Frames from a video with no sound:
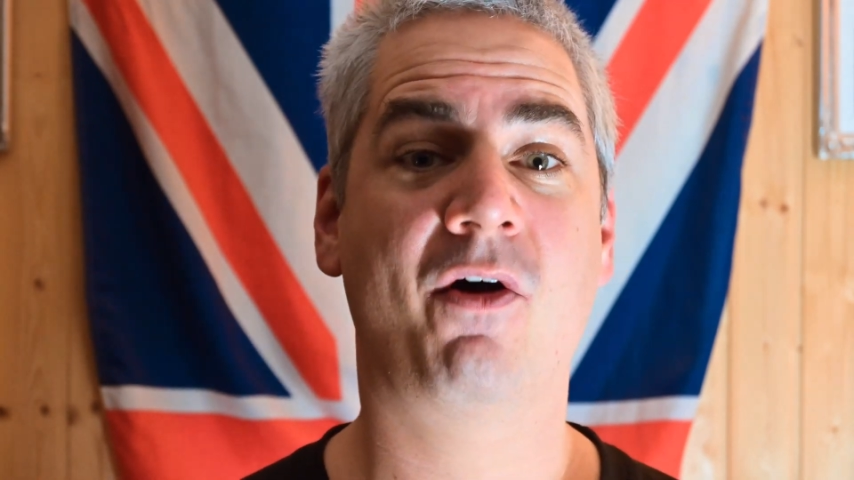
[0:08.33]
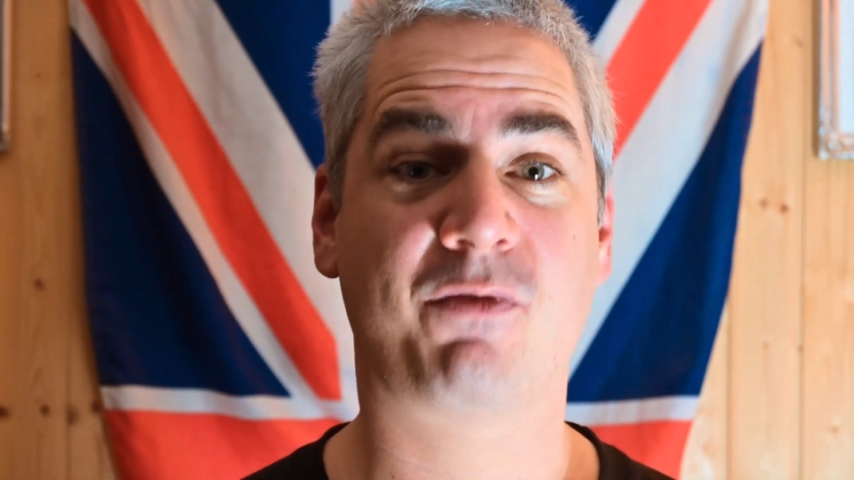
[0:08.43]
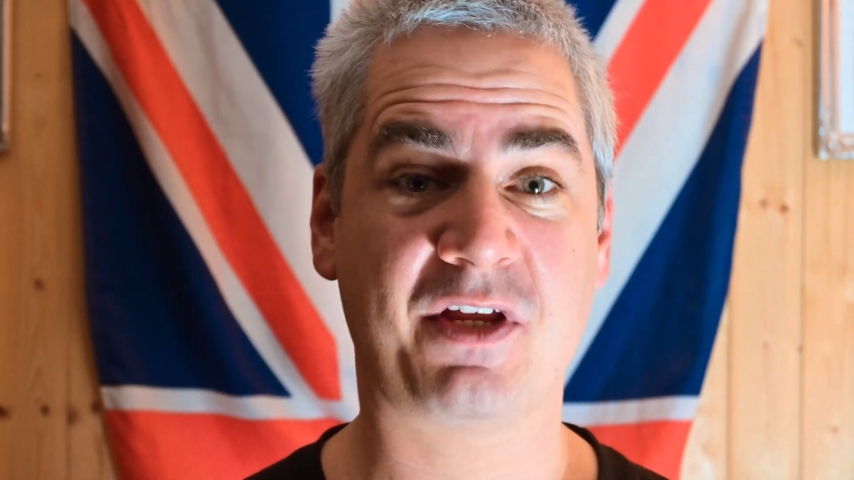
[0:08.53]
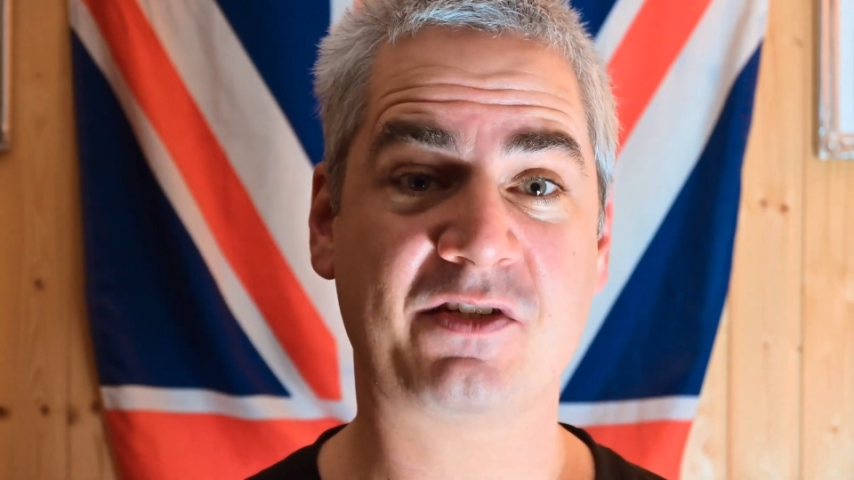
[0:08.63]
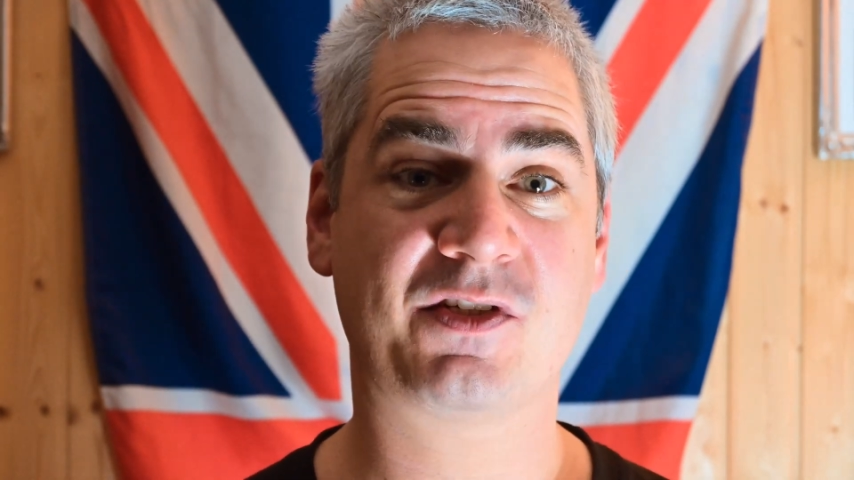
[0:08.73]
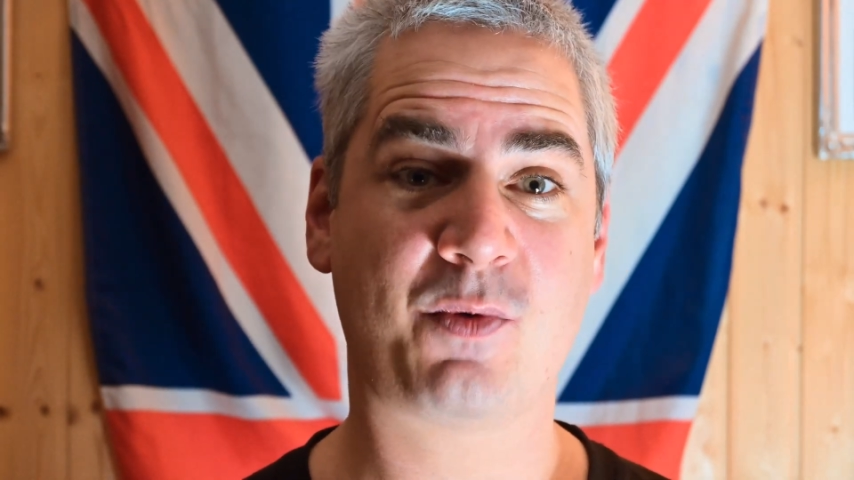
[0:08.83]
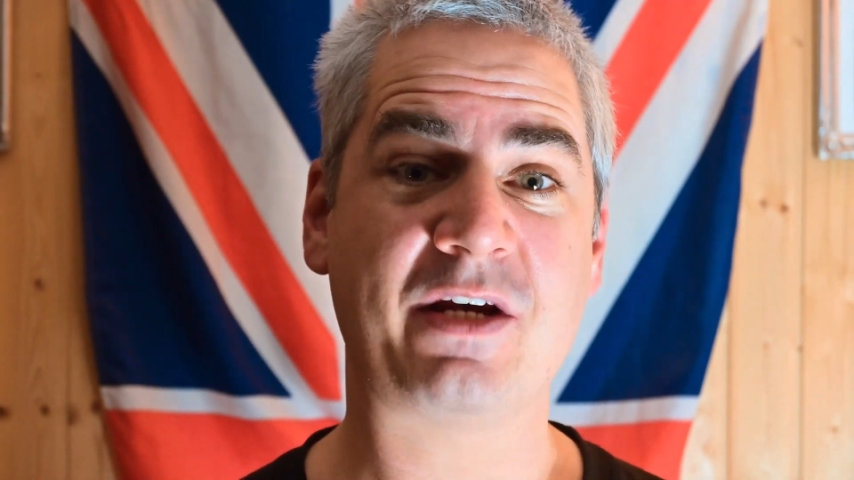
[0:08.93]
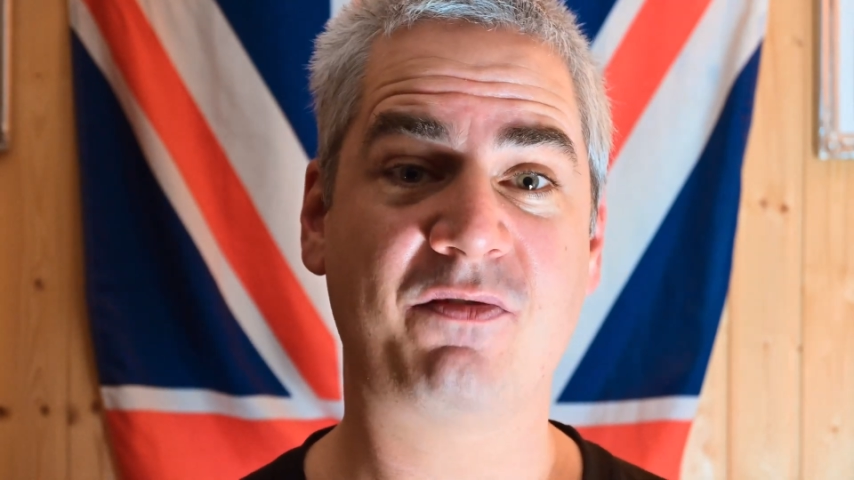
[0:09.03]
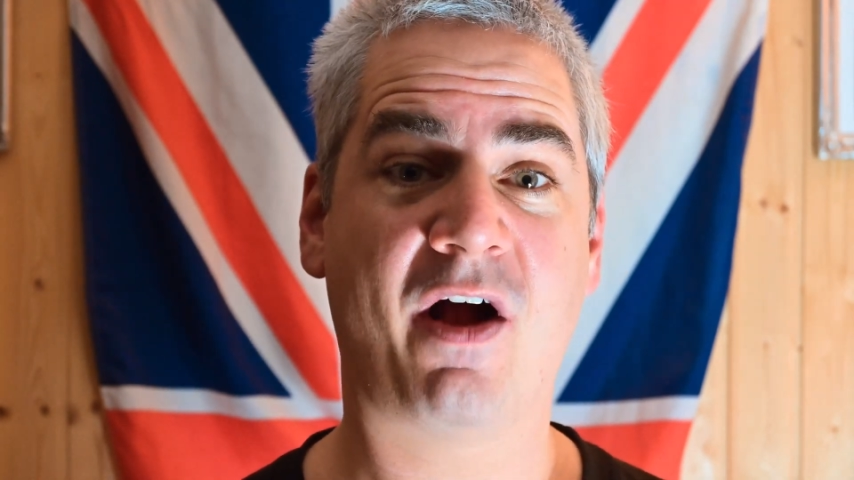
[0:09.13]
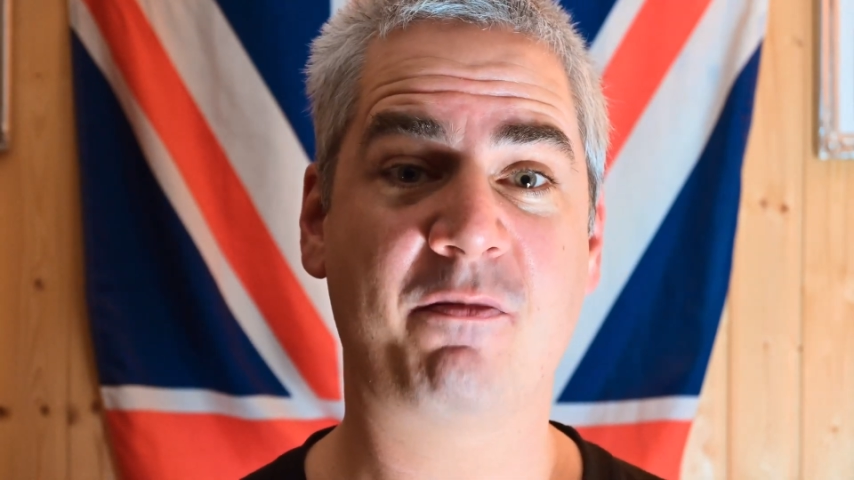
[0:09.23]
For this
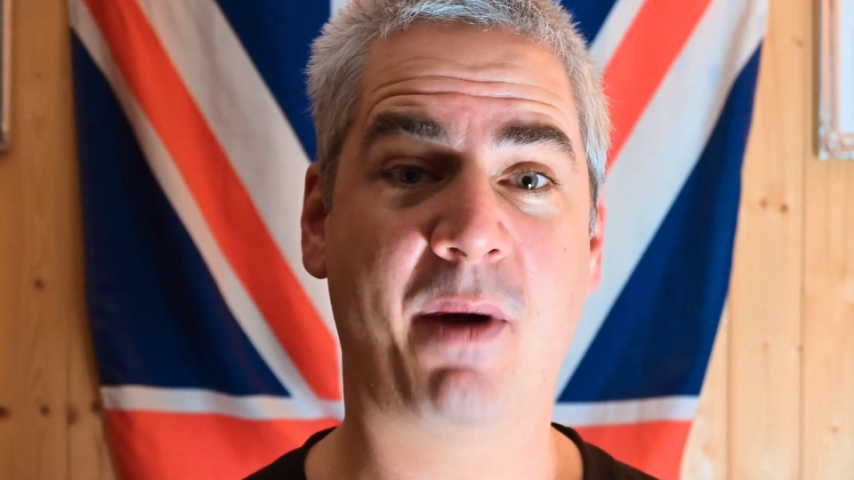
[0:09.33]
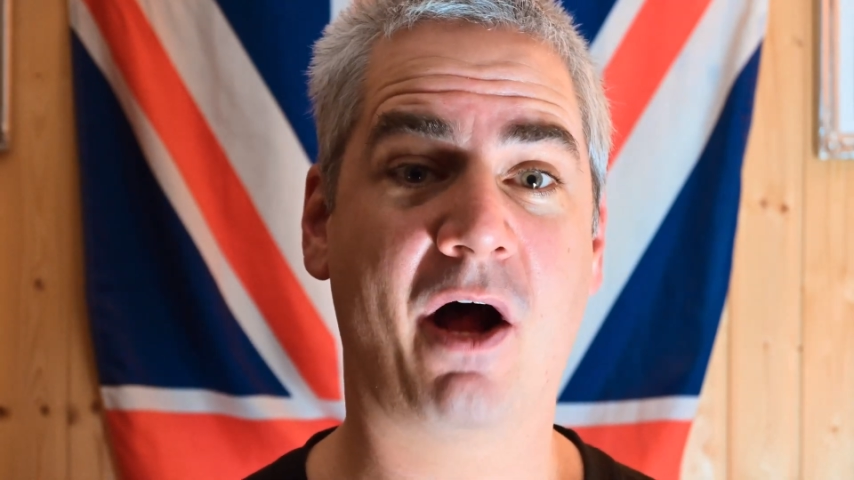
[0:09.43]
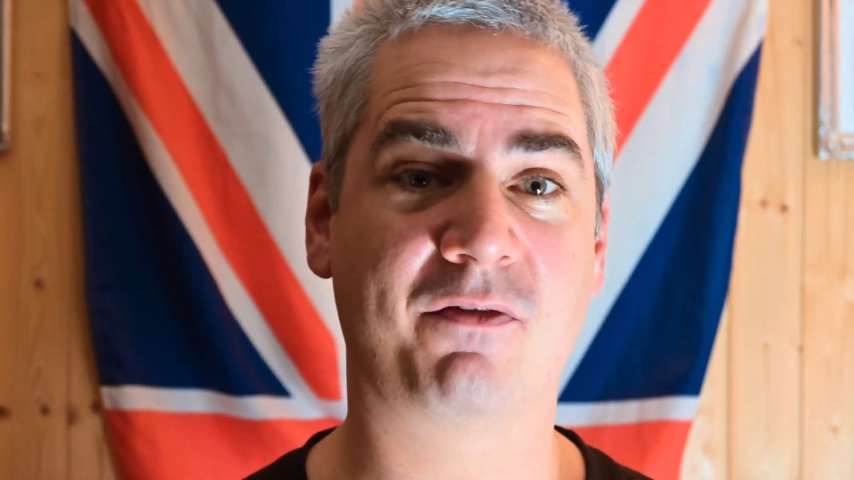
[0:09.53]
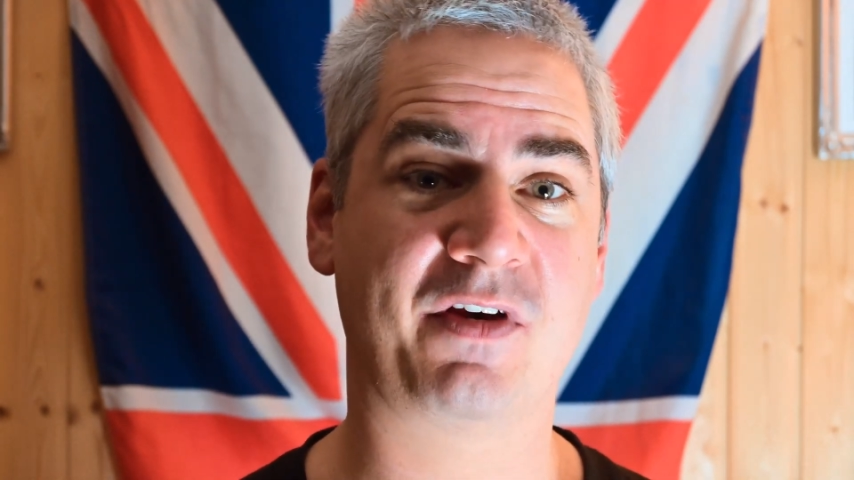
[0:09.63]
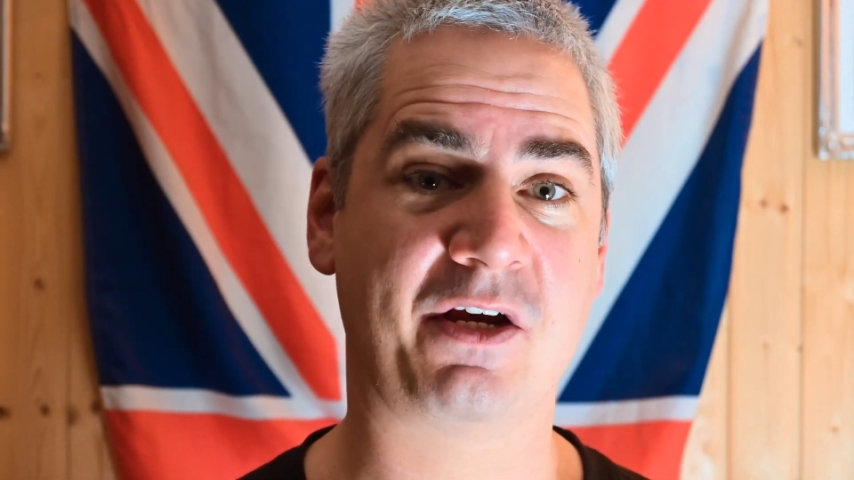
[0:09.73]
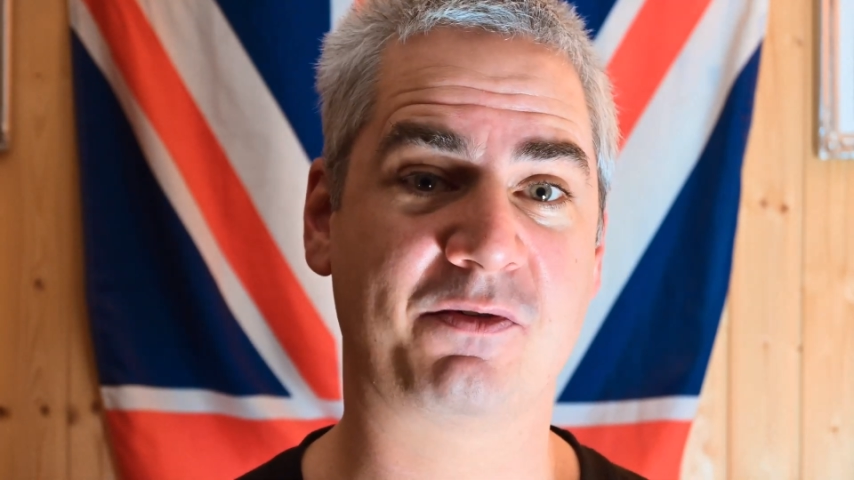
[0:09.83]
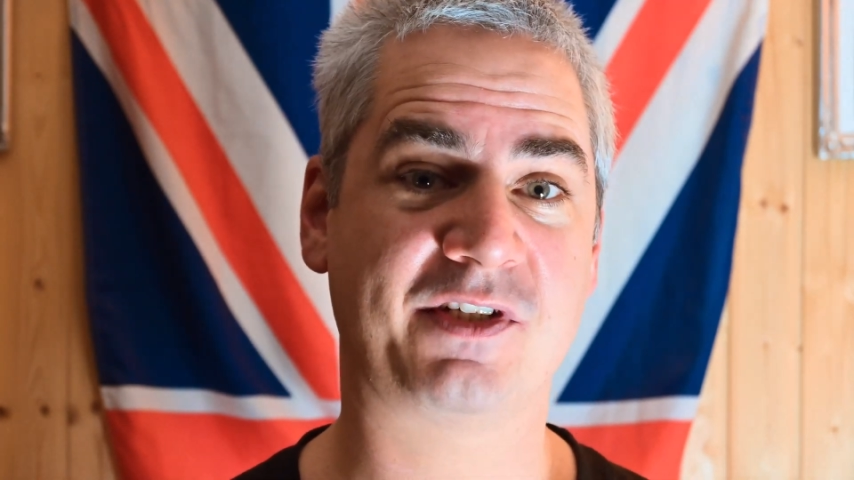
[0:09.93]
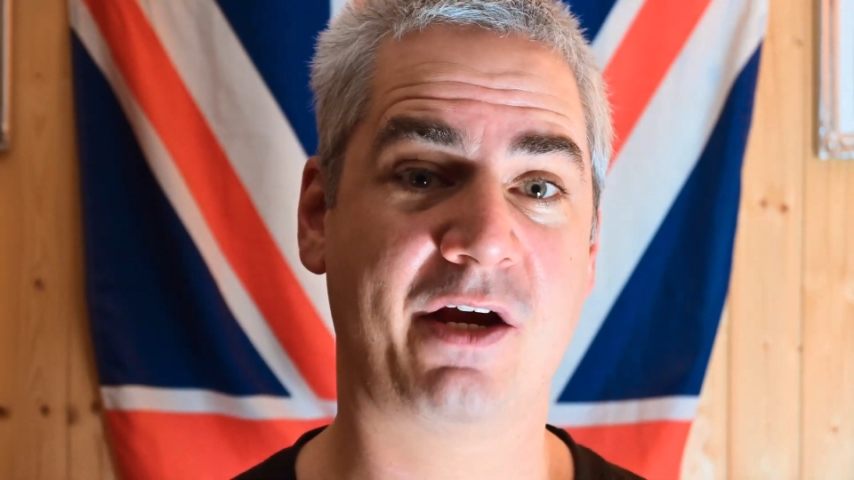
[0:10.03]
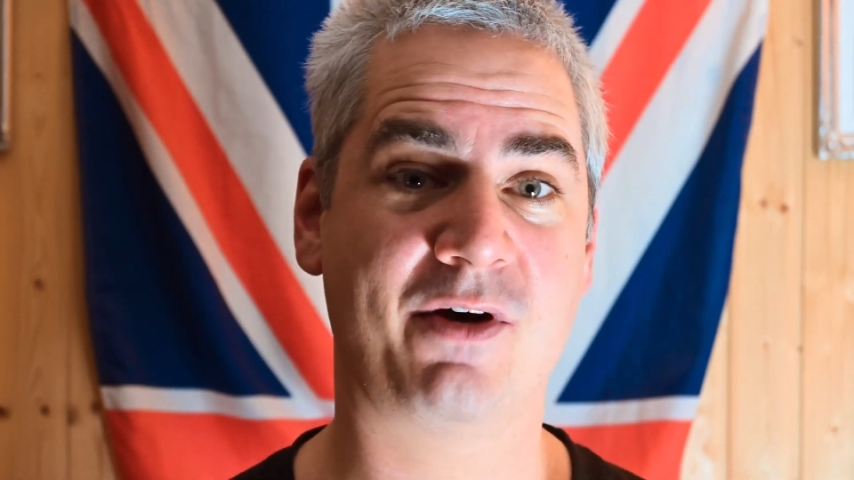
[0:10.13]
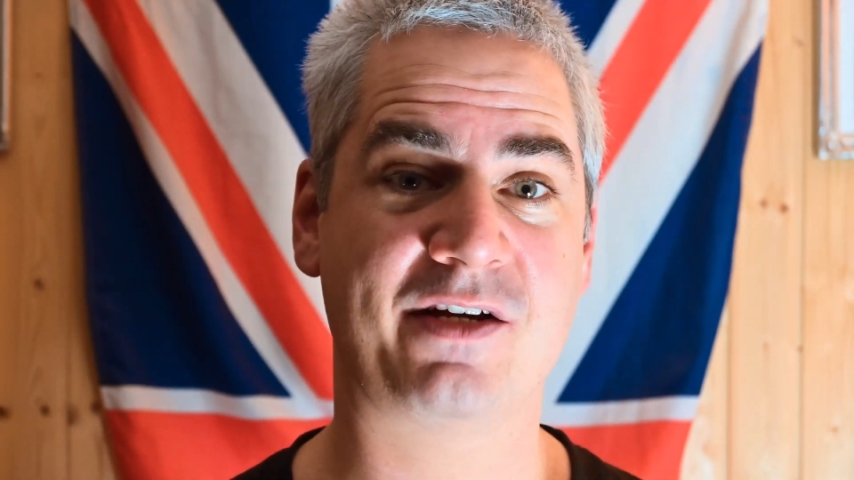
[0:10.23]
25-part video
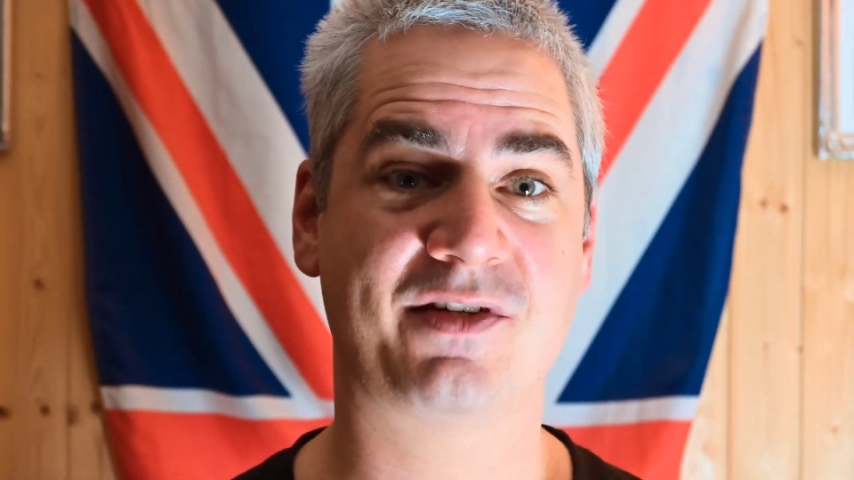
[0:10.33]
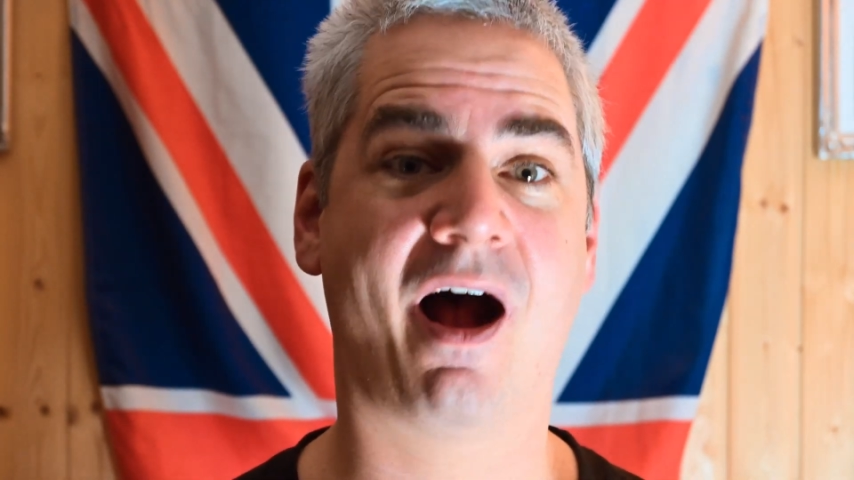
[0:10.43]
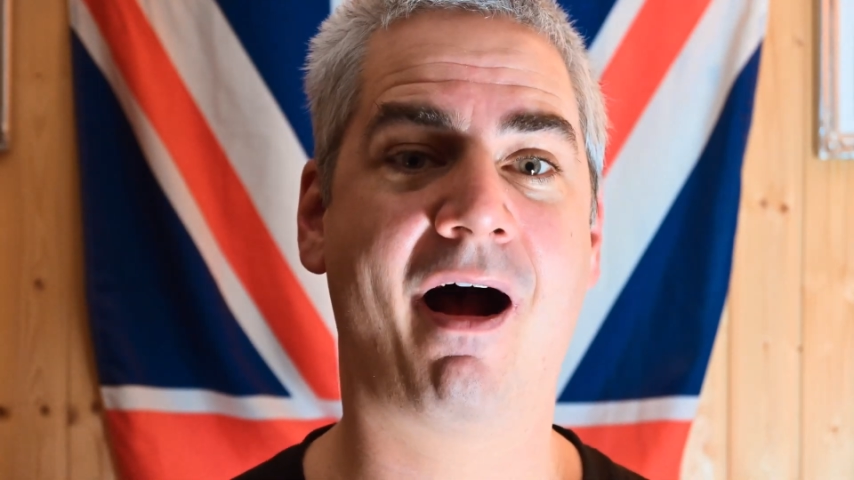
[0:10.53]
series,